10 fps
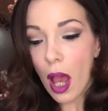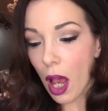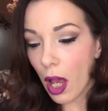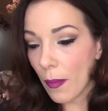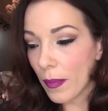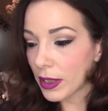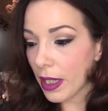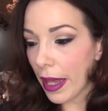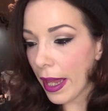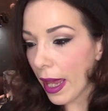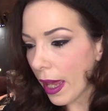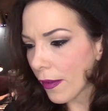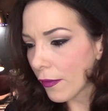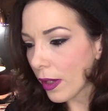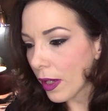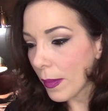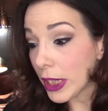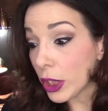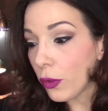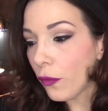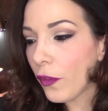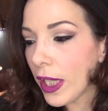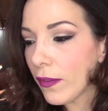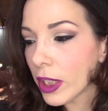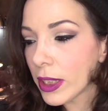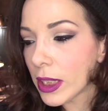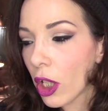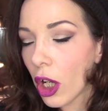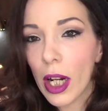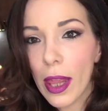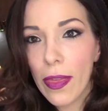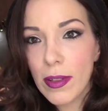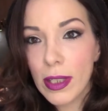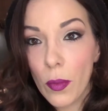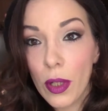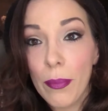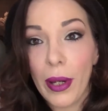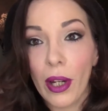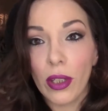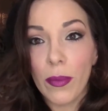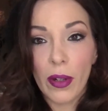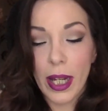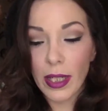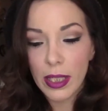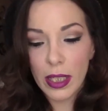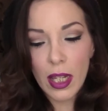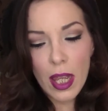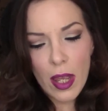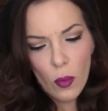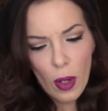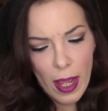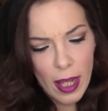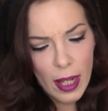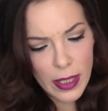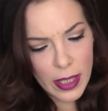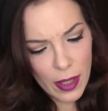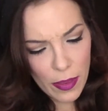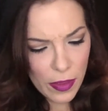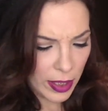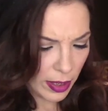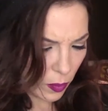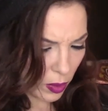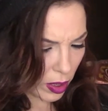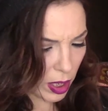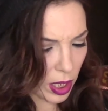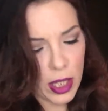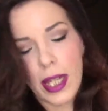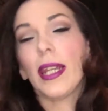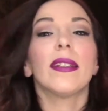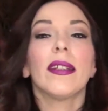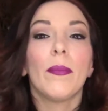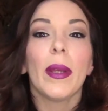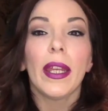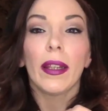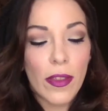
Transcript: I have my two favorites are this one, Barely branded, and this one, Inked in Pink.